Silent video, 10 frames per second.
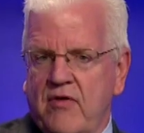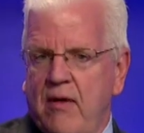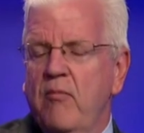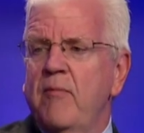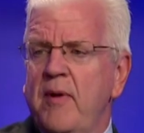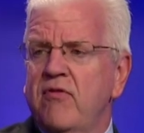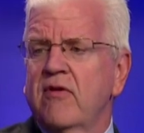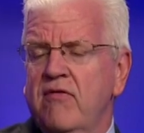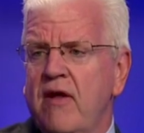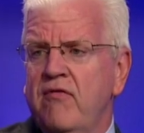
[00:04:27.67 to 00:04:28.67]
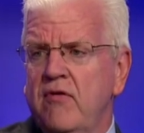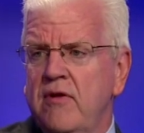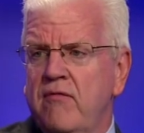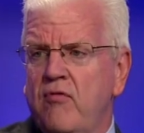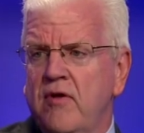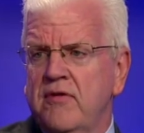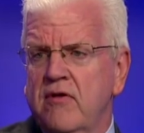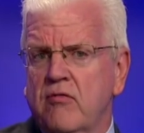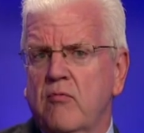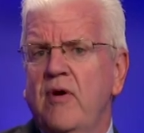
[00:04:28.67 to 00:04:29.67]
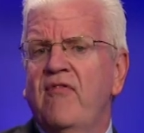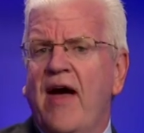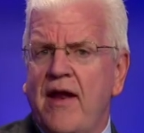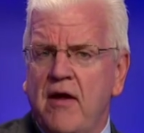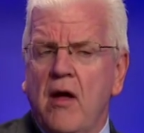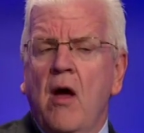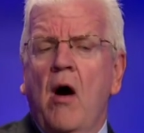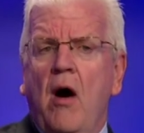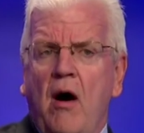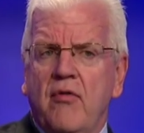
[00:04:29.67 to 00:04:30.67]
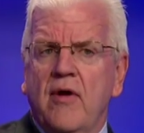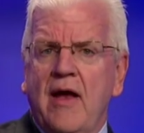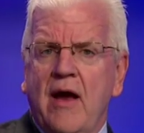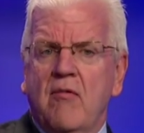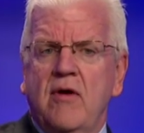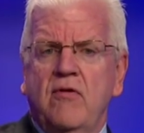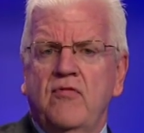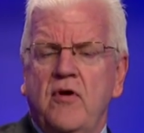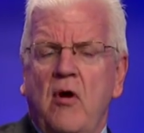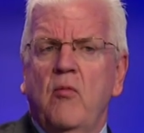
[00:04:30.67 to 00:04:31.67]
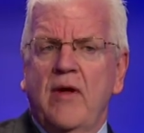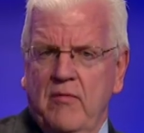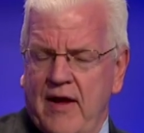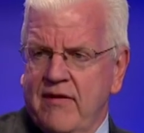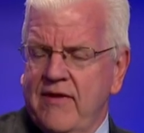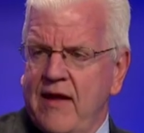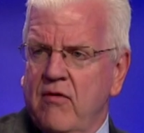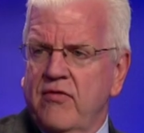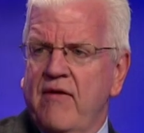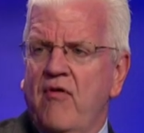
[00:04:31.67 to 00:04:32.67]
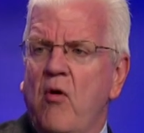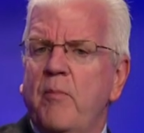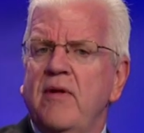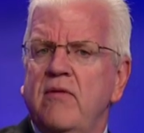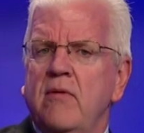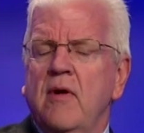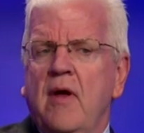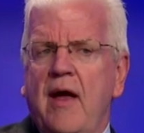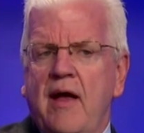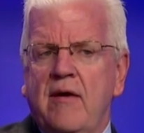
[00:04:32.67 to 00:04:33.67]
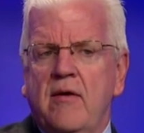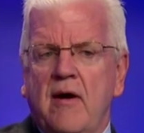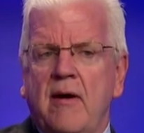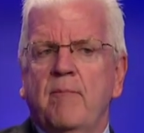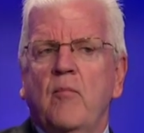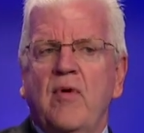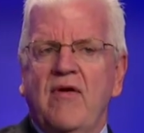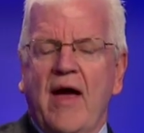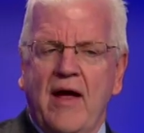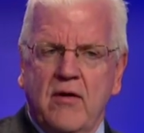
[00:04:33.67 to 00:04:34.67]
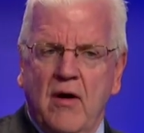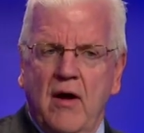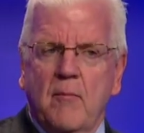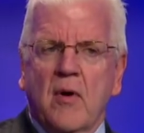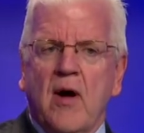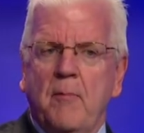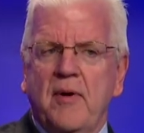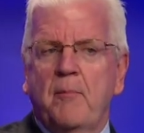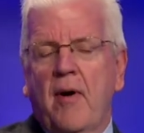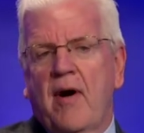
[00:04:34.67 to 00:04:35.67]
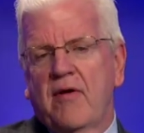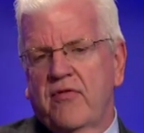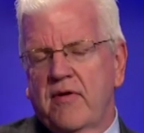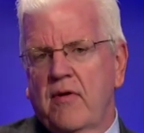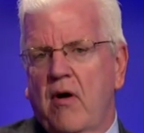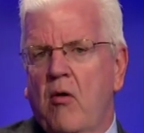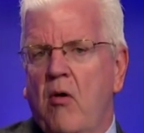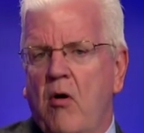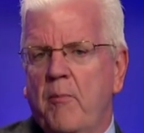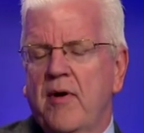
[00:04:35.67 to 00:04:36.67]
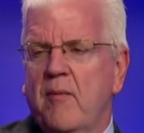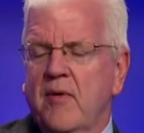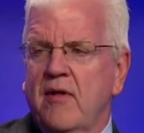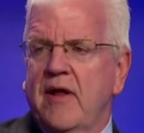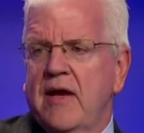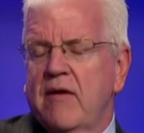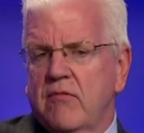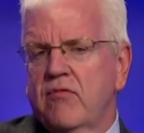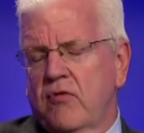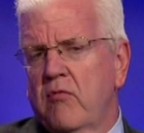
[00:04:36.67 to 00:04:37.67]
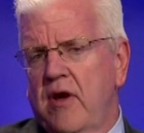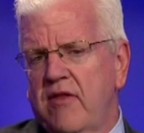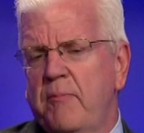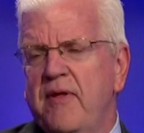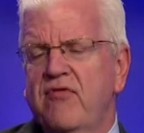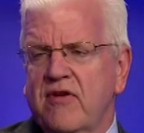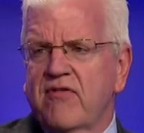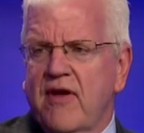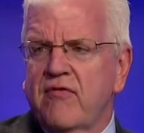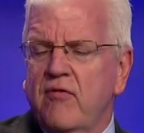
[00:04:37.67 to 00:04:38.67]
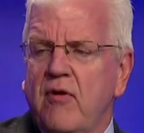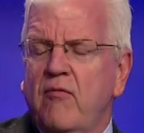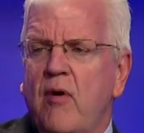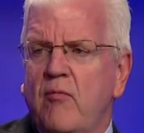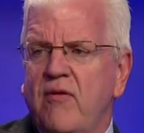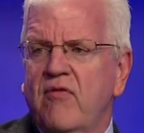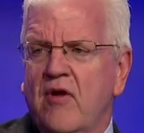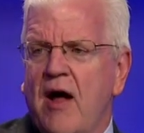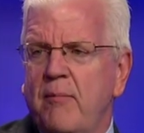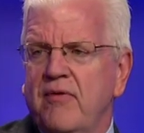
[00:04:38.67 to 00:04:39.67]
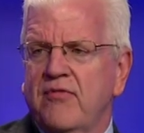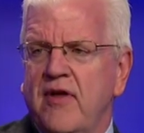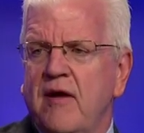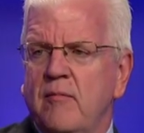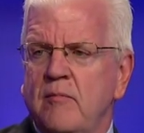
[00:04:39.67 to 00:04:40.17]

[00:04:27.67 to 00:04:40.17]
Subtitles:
And we've been successful in the 4th District. We've had other areas, you know, we like deals have opened, and we had a couple of bars and open on McLean Avenue. So it's been successful of what we've accomplished there.